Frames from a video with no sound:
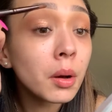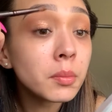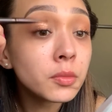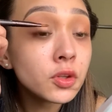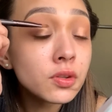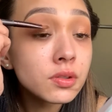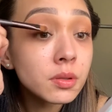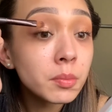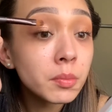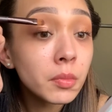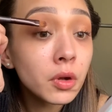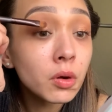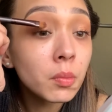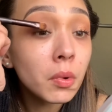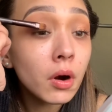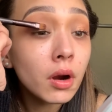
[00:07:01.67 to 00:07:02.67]
Just the
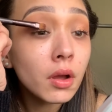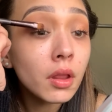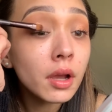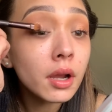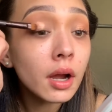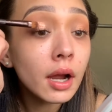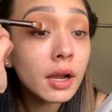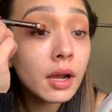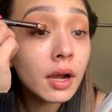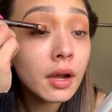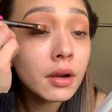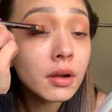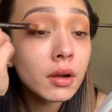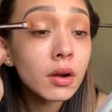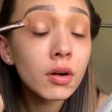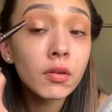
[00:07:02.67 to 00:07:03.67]
middle part, like I kind
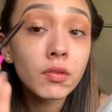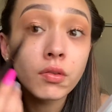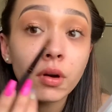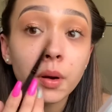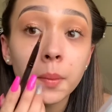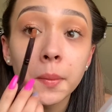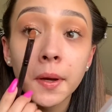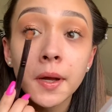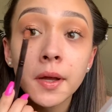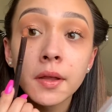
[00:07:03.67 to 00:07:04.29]
of go from